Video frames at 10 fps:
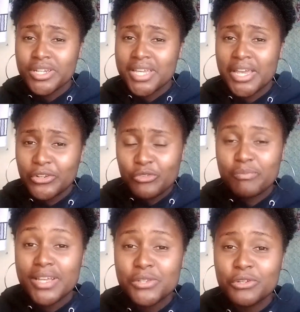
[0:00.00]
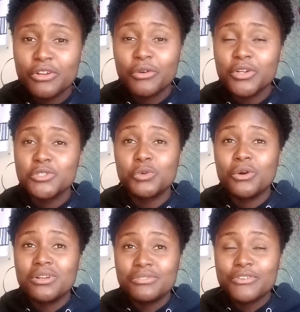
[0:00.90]
what kind of person you're going to
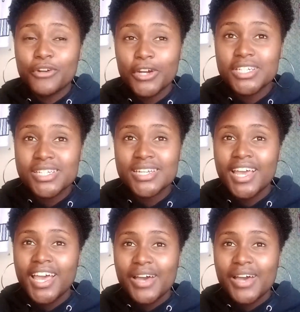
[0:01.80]
confront.